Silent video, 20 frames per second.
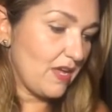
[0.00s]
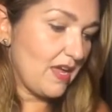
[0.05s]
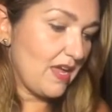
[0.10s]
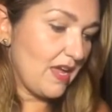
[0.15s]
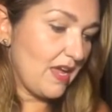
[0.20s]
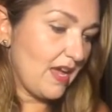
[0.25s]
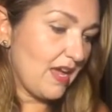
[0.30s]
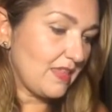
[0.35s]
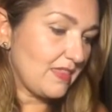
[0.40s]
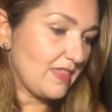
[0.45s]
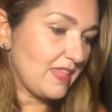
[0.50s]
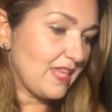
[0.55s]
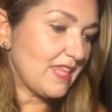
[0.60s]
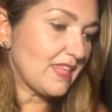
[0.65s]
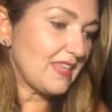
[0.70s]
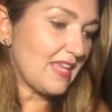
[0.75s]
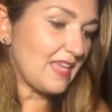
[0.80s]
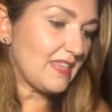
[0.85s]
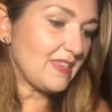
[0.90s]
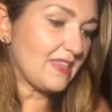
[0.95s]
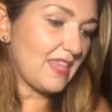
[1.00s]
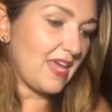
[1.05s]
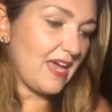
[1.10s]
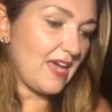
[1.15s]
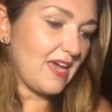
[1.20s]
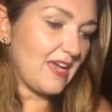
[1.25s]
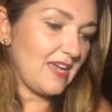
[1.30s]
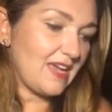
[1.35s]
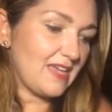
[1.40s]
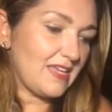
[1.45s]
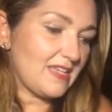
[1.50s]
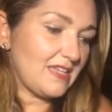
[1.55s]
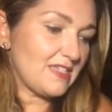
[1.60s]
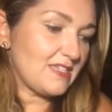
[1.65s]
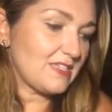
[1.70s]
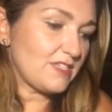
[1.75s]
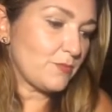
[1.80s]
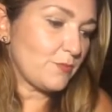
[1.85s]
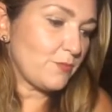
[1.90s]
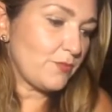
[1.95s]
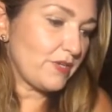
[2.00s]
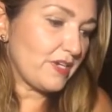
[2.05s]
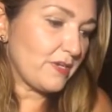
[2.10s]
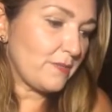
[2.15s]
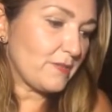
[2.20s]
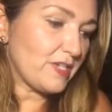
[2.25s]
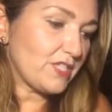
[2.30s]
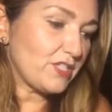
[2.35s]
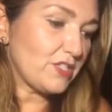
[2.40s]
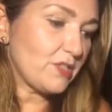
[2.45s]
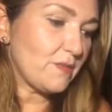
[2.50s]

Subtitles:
I think that is pretty much